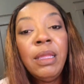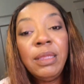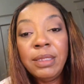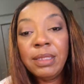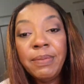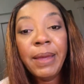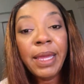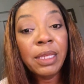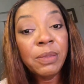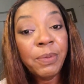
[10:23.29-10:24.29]
This is
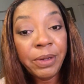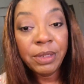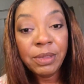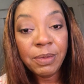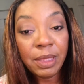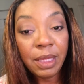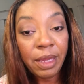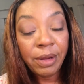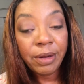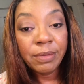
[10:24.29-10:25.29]
my experience with the
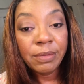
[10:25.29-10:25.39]
hair,